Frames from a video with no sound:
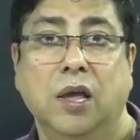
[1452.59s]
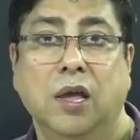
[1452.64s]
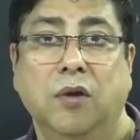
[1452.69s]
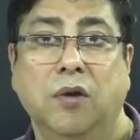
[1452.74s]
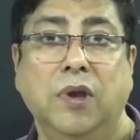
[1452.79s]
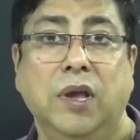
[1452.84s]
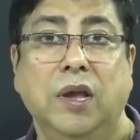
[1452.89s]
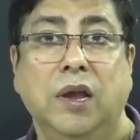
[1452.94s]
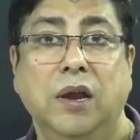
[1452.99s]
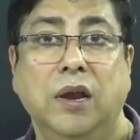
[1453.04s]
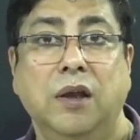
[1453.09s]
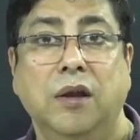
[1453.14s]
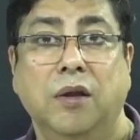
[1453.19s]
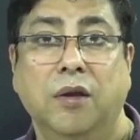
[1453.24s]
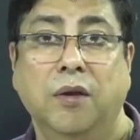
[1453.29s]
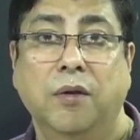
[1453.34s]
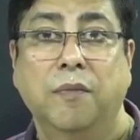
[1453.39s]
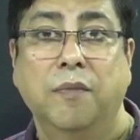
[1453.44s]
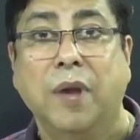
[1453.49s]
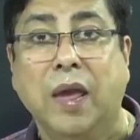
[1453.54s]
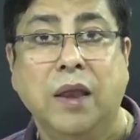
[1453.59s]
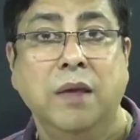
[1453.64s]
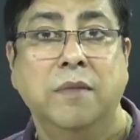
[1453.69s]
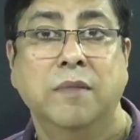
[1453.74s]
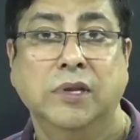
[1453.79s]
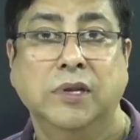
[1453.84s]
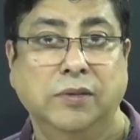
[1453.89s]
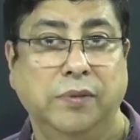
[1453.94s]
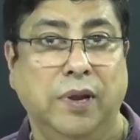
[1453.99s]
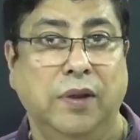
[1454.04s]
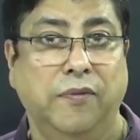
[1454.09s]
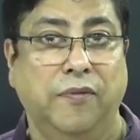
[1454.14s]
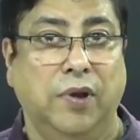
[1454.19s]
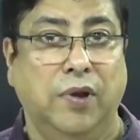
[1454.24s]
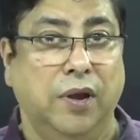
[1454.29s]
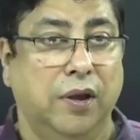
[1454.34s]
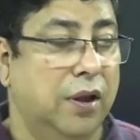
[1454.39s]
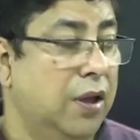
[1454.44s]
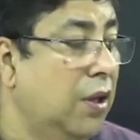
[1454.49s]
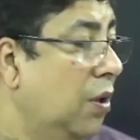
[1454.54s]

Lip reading: we get very much benefited.